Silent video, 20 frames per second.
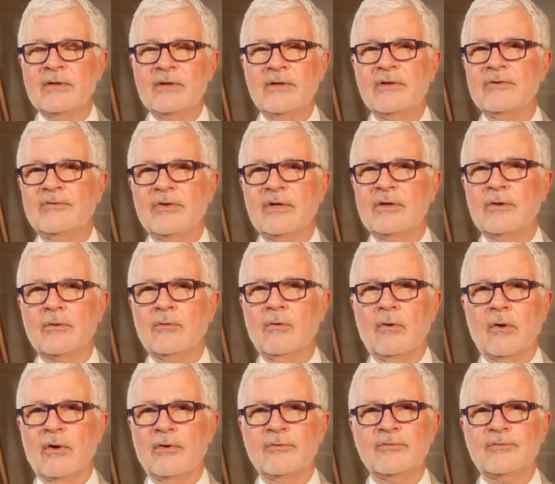is
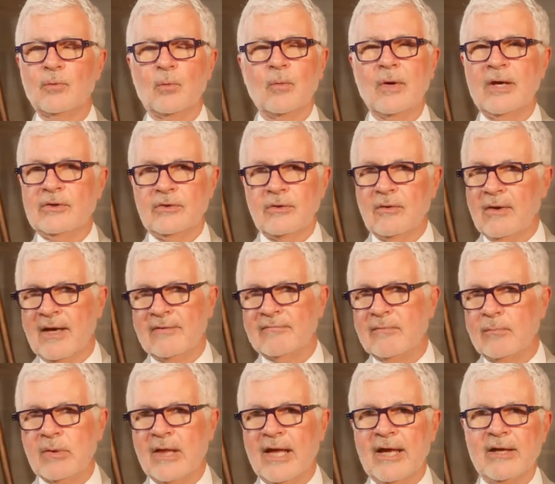intercourse when you have
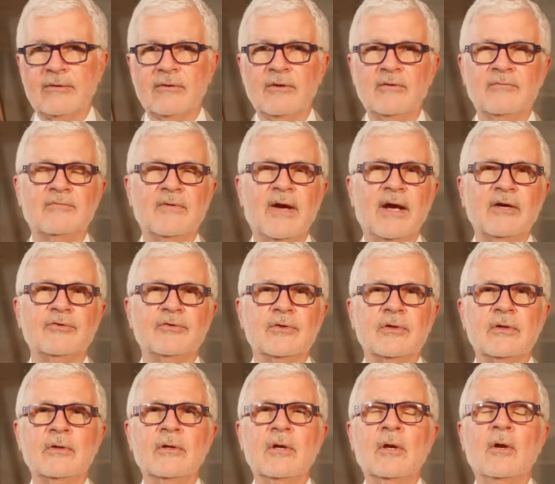a bladder
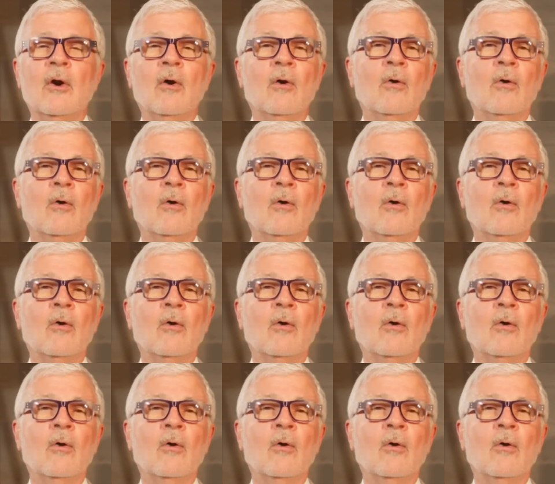infection